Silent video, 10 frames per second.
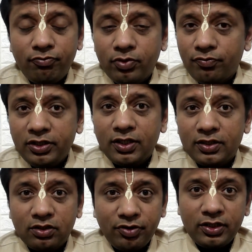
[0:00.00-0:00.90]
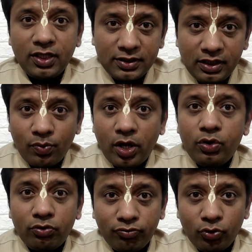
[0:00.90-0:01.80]
Vedas. The Vedas he divided
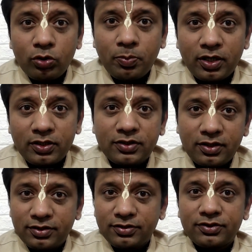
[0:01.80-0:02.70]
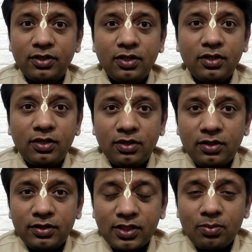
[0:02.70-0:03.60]
into 4 parts, that is
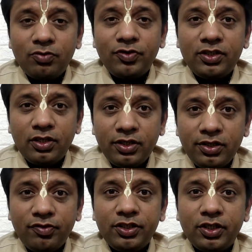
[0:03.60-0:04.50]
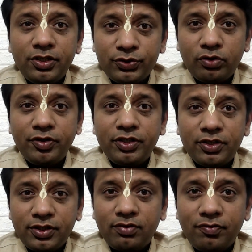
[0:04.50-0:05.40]
Samaveda, Rigveda,
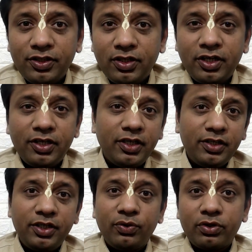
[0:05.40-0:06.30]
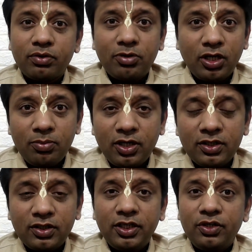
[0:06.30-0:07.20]
Yajurveda, Atharvaveda, and then he wrote
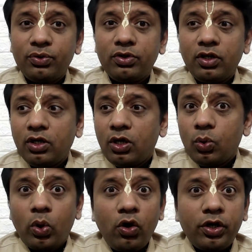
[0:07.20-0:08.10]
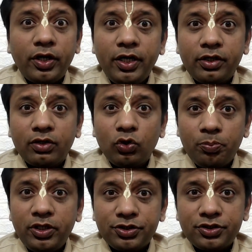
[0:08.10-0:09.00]
Mahabharata. He wrote 108
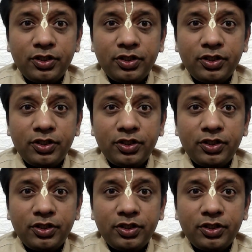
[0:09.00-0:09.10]
Upanishad.